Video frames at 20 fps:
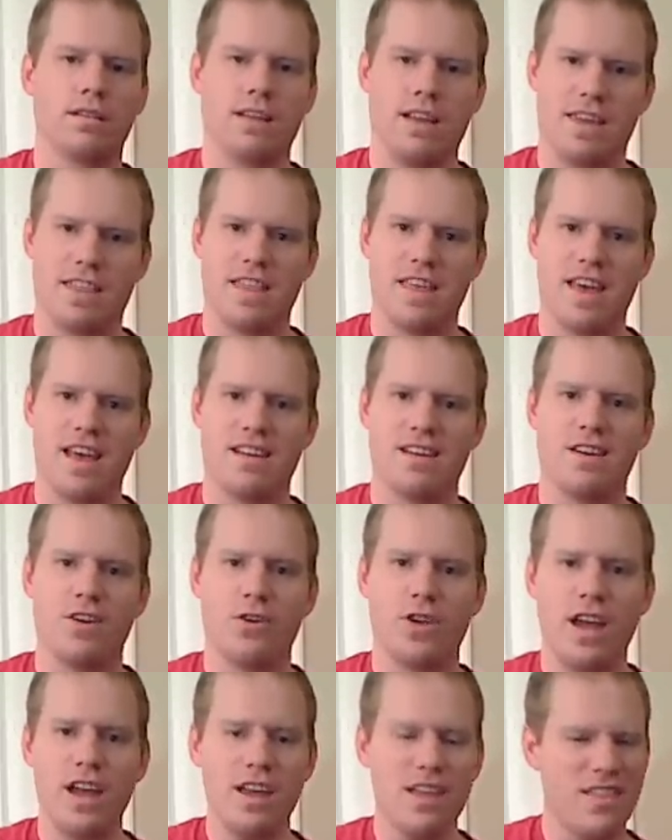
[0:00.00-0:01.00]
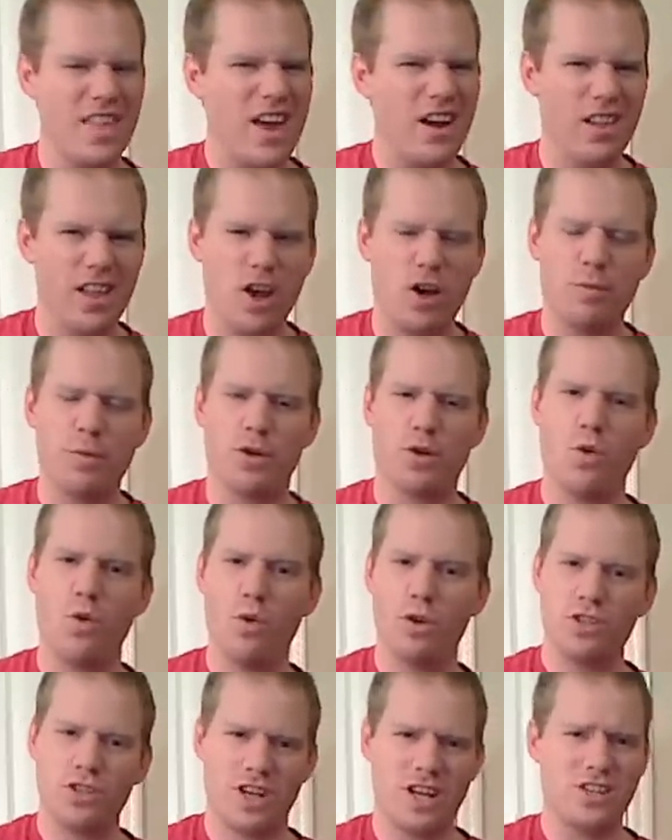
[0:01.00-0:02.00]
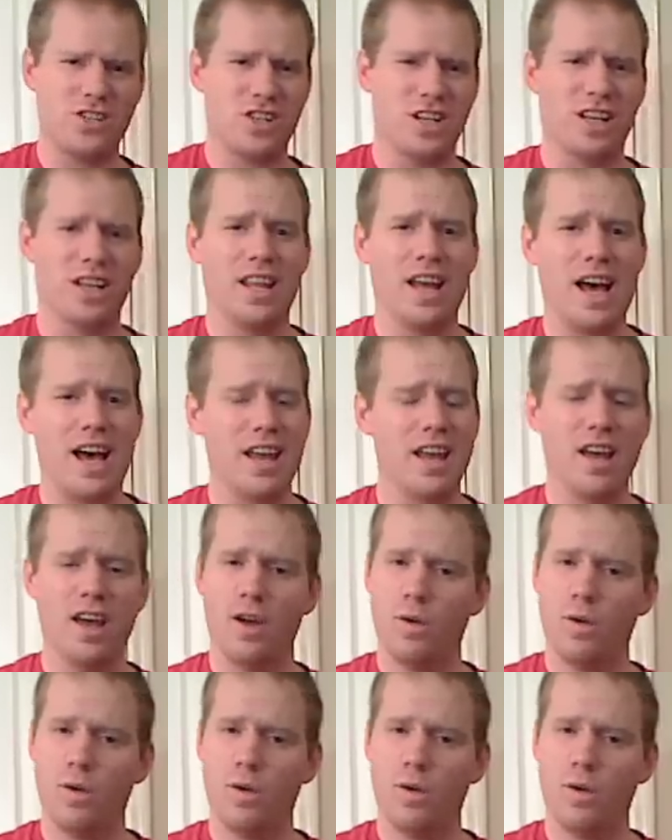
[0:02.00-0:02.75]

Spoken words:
Like that, okay? And that'll help your chord changing a lot.